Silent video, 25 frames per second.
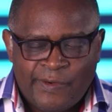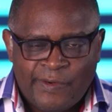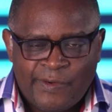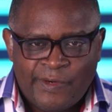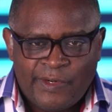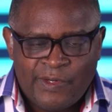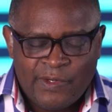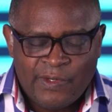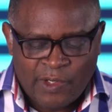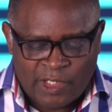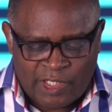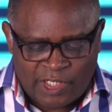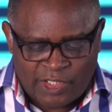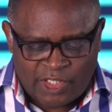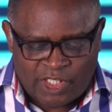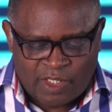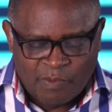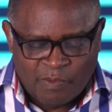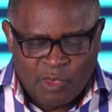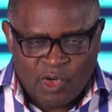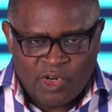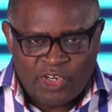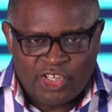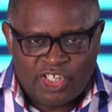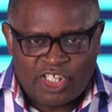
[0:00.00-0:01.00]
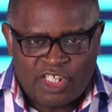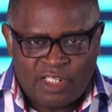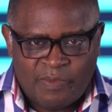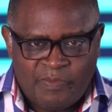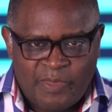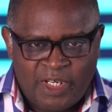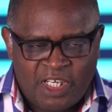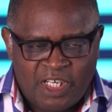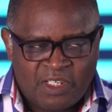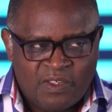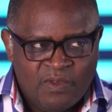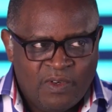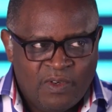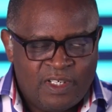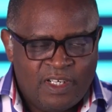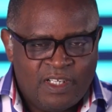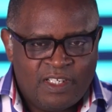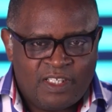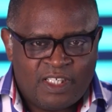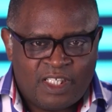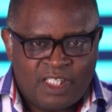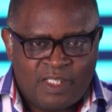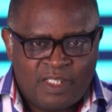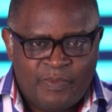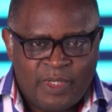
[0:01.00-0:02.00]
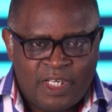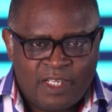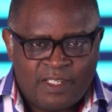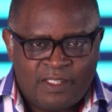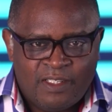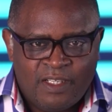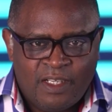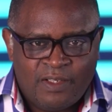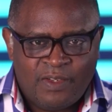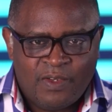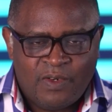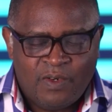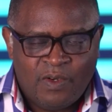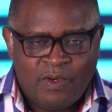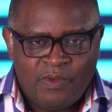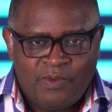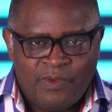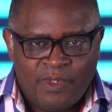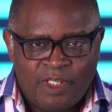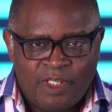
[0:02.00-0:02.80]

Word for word: Not small spirits, not these spirits that the